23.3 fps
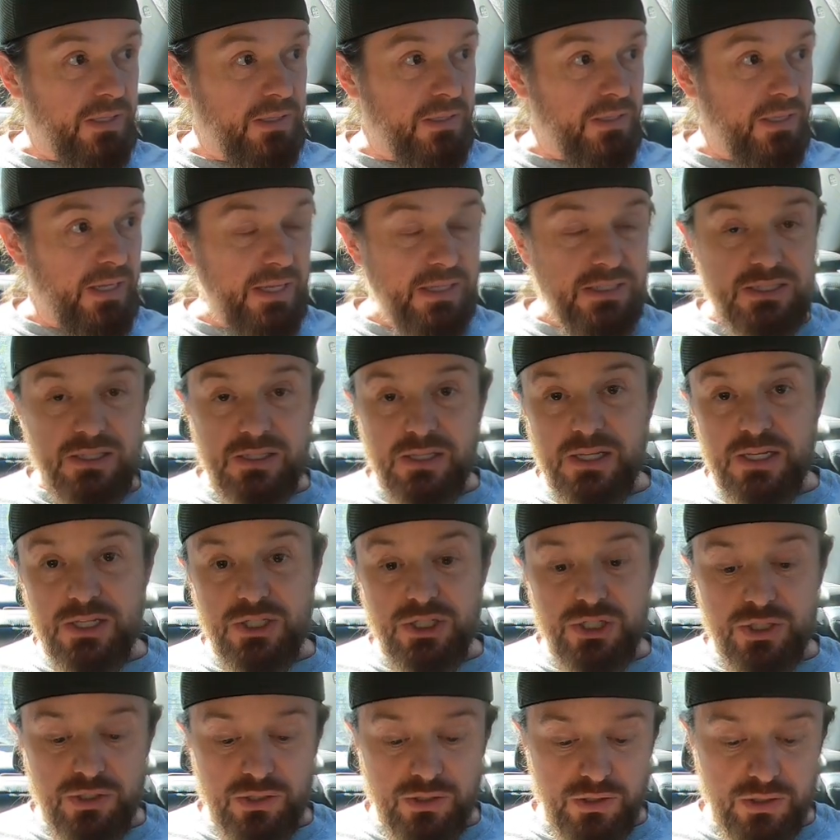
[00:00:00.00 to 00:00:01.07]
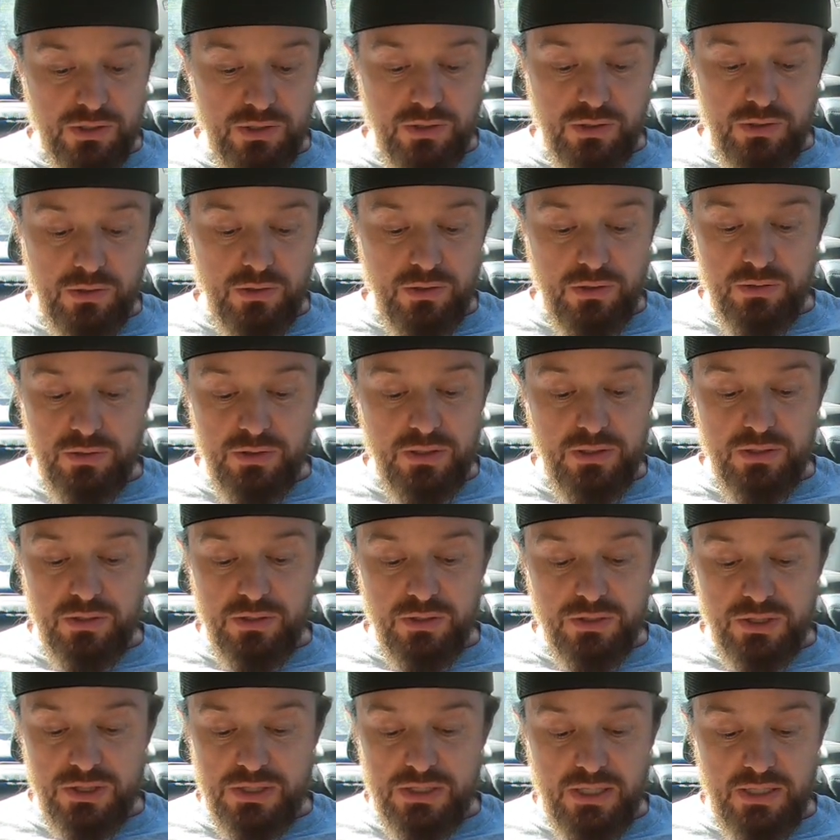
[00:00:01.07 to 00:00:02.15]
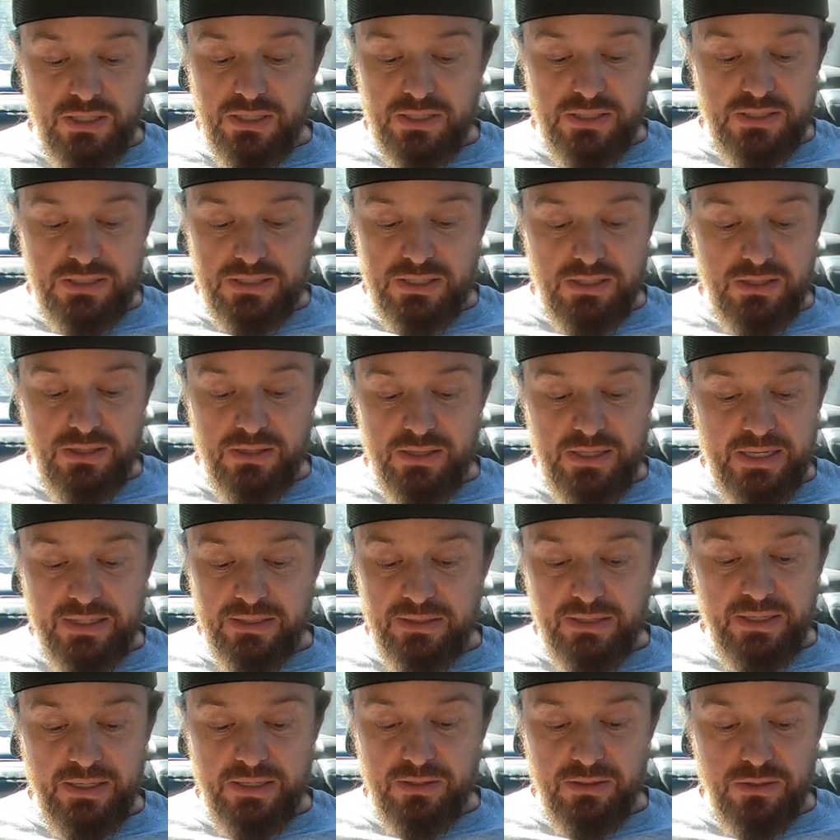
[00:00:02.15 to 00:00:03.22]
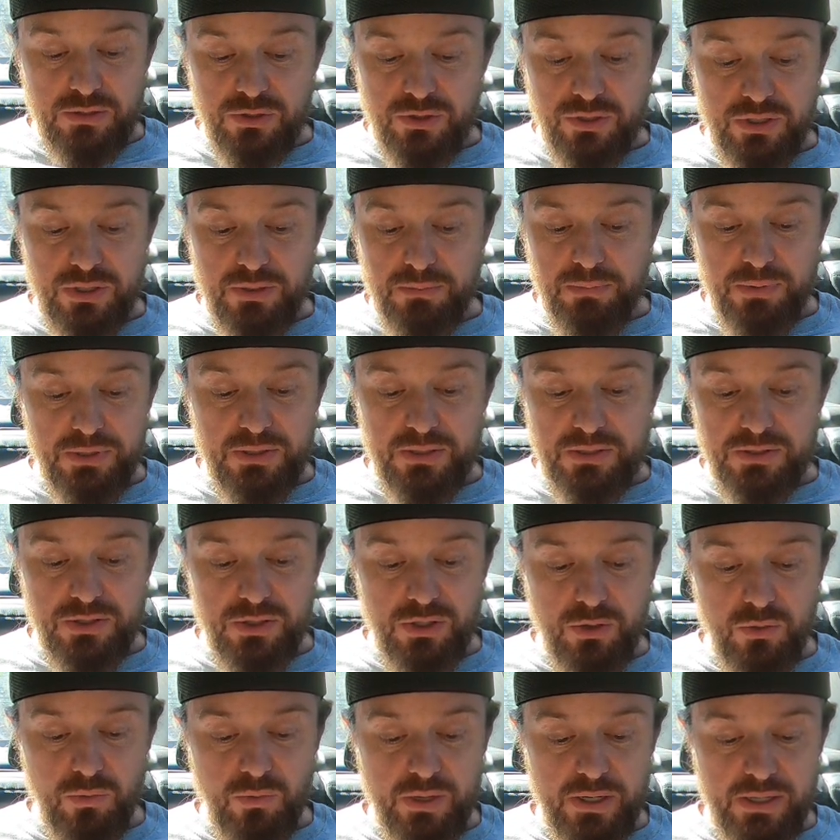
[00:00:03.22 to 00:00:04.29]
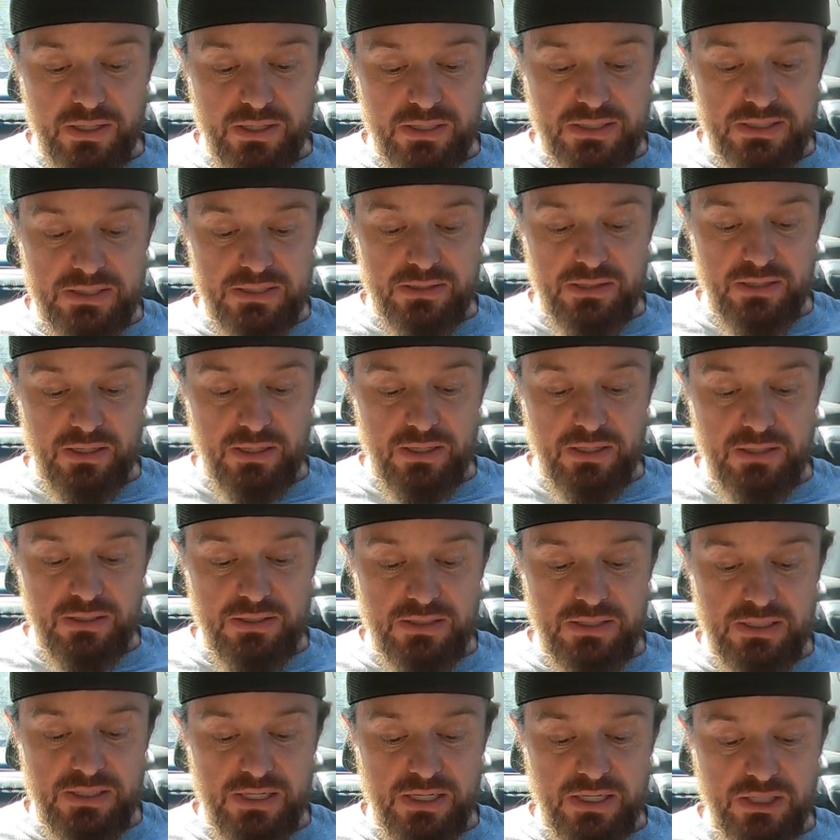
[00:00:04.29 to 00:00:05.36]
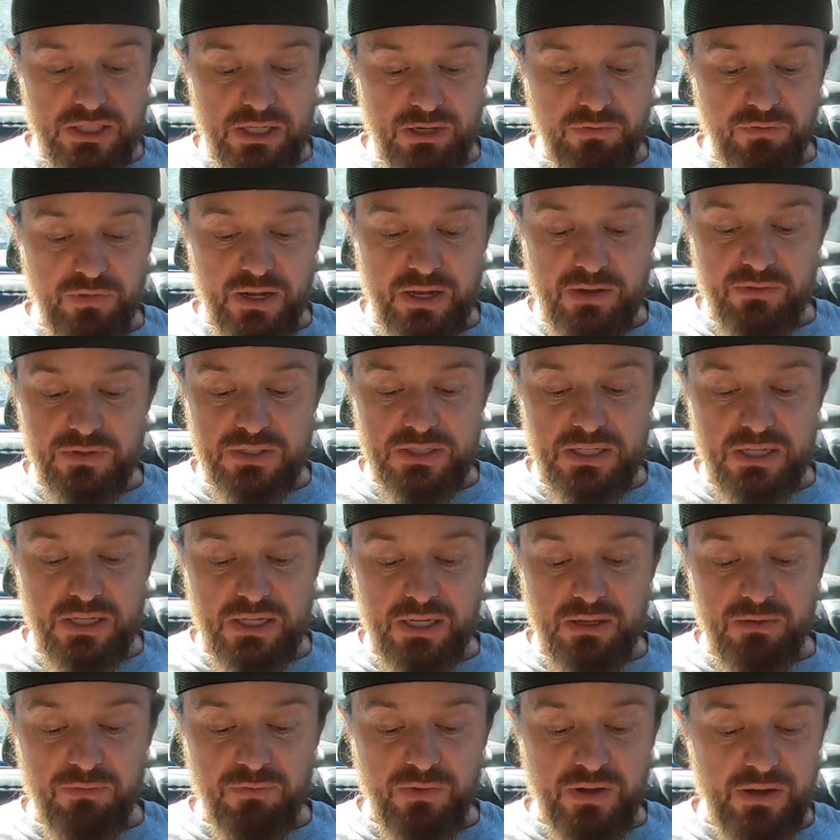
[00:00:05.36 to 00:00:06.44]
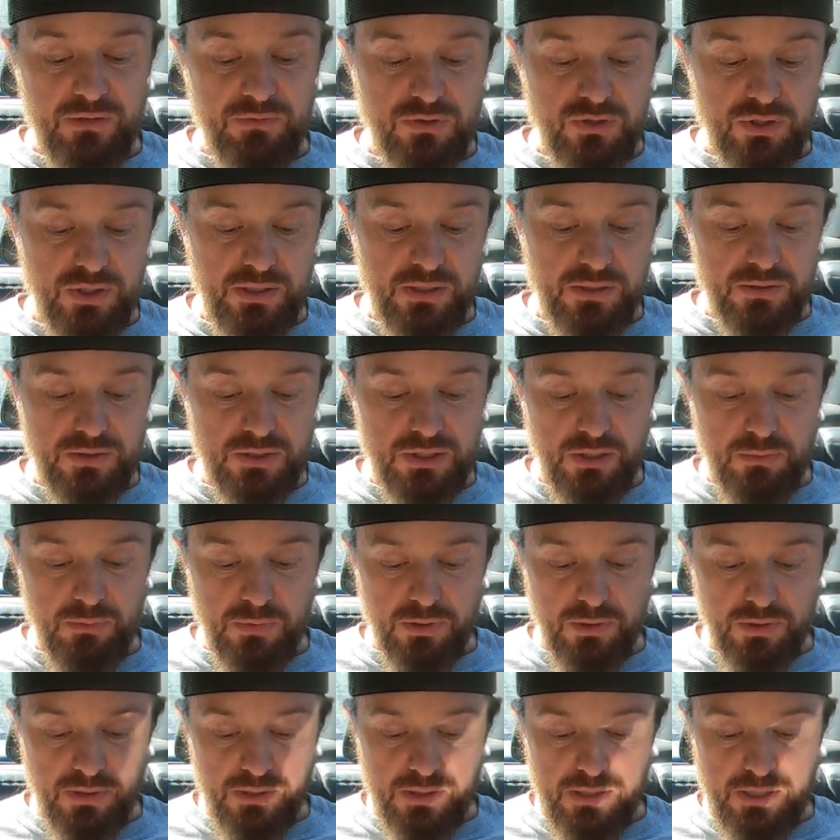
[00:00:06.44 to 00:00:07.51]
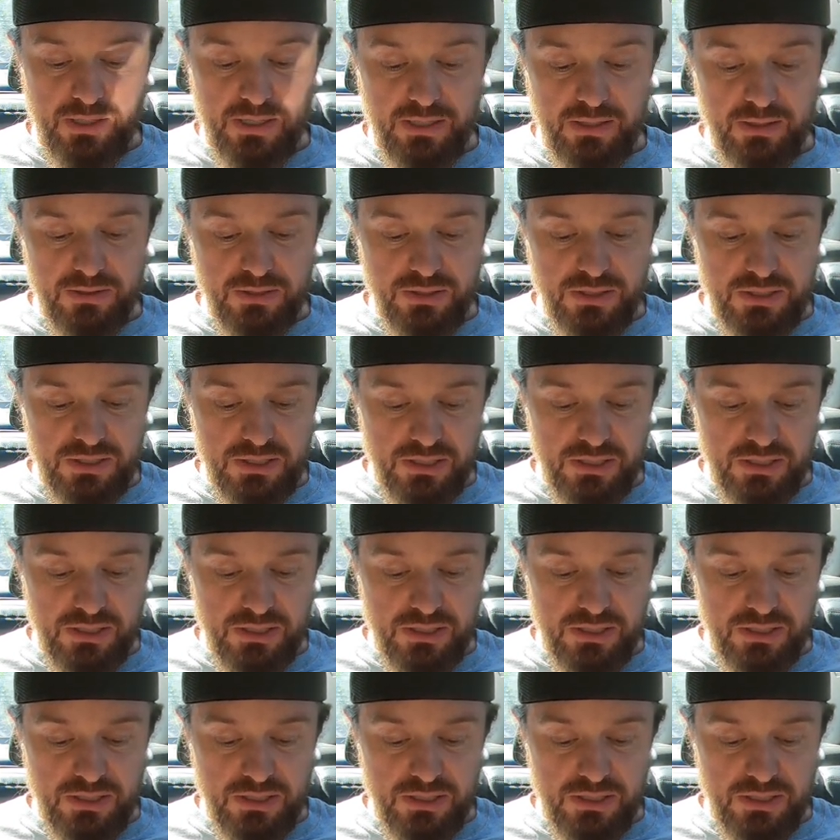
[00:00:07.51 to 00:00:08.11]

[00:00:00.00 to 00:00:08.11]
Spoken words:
cancellation, or they're just not going to send that leg of the trip. But there's no way that TIJ5 is going to get 5 trailers in the middle of the night. Let's just